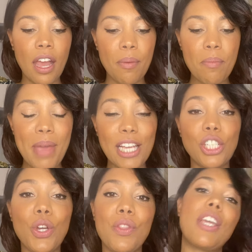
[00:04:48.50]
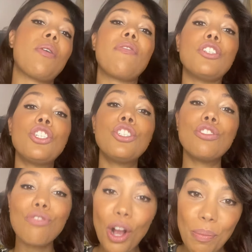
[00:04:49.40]
make sure that you have a
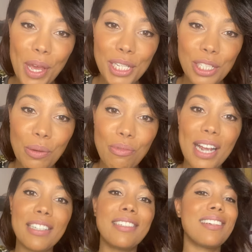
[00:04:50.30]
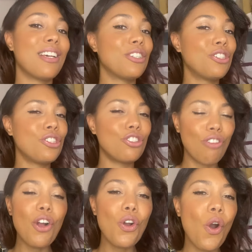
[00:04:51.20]
strong personal brand, a
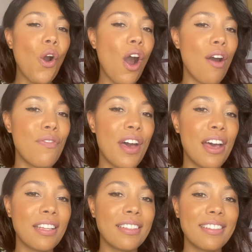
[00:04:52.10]
strong core offer,